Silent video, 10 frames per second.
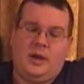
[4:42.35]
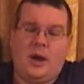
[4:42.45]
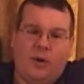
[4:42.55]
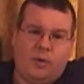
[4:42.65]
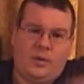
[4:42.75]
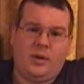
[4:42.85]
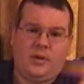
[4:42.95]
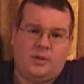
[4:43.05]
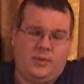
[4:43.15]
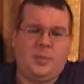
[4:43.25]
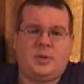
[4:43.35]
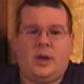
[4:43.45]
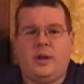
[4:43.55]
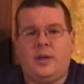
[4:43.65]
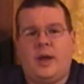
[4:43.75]
Now, the flip
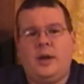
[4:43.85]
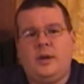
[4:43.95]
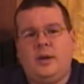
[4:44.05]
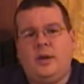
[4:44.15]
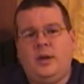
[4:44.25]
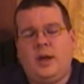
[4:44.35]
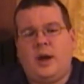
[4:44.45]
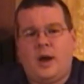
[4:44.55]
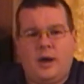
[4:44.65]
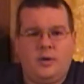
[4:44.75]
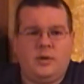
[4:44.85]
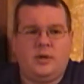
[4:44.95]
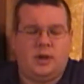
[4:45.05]
side of that, you get a hundred,